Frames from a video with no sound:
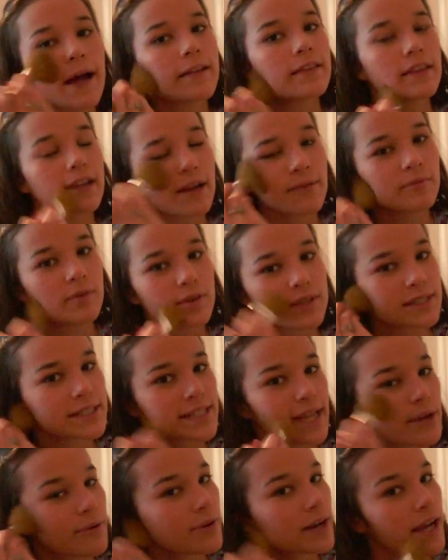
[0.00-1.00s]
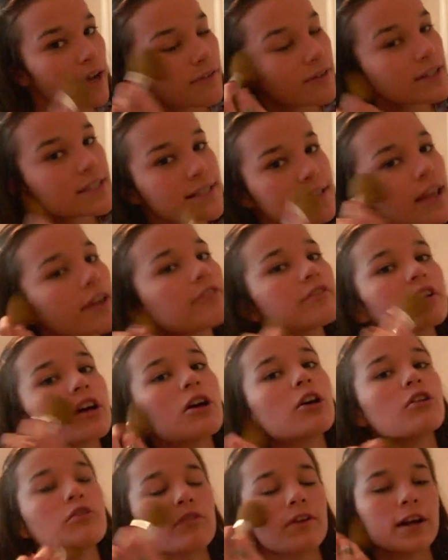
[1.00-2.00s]
And then I'm going to take whatever's left
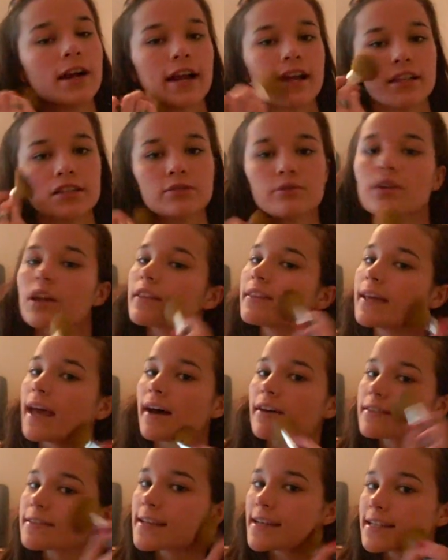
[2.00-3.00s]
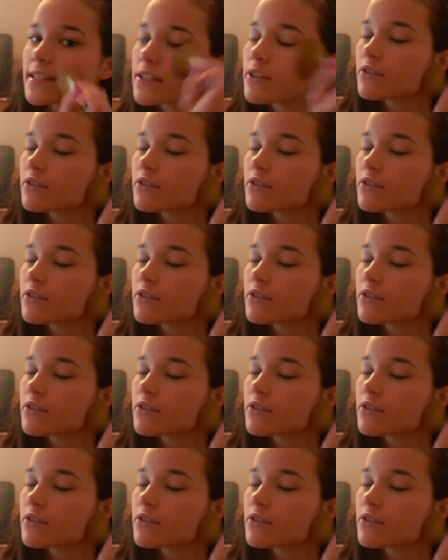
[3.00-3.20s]
over and do it on the outside,